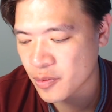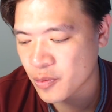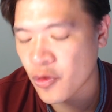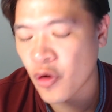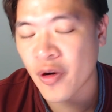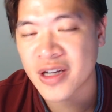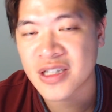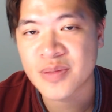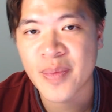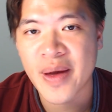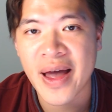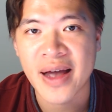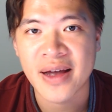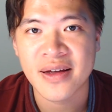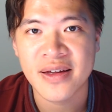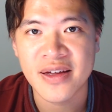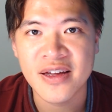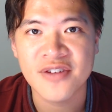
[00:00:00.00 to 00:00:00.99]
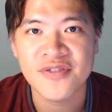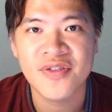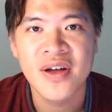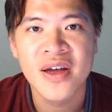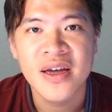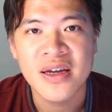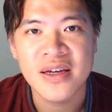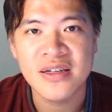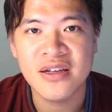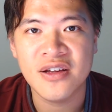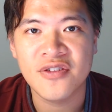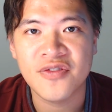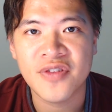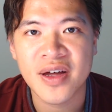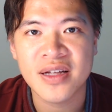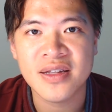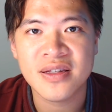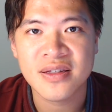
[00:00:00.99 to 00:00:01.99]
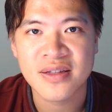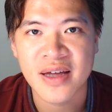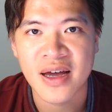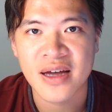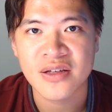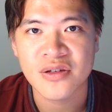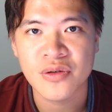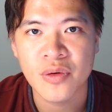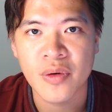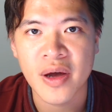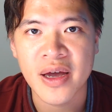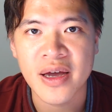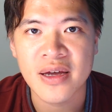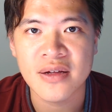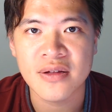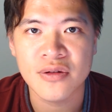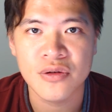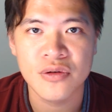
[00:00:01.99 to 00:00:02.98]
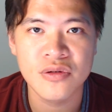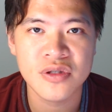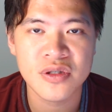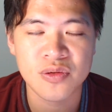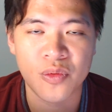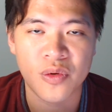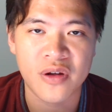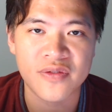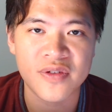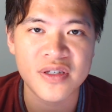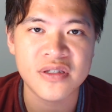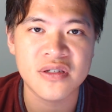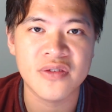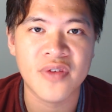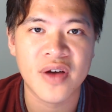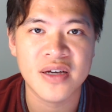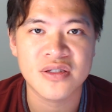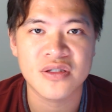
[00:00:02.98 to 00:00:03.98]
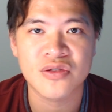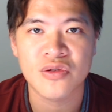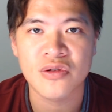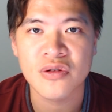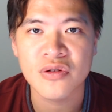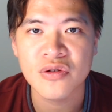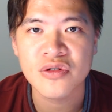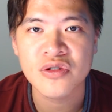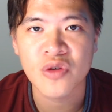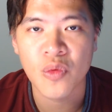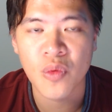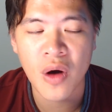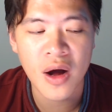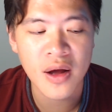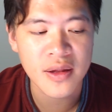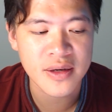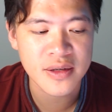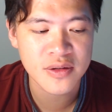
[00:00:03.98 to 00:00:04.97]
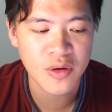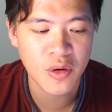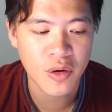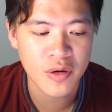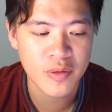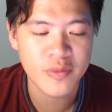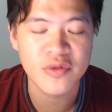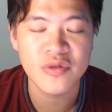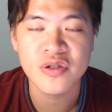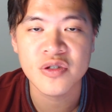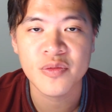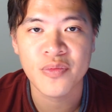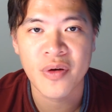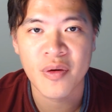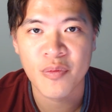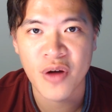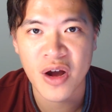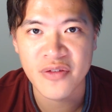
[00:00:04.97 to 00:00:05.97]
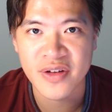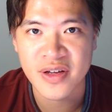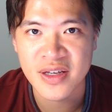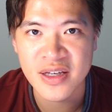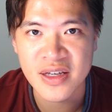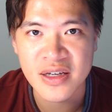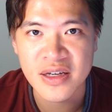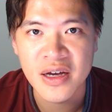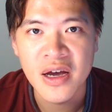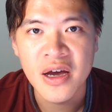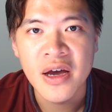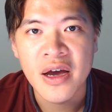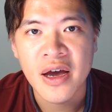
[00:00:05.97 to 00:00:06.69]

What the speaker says: coins back, if in the event that you lose one of these devices or lose your wallet or lose your private key.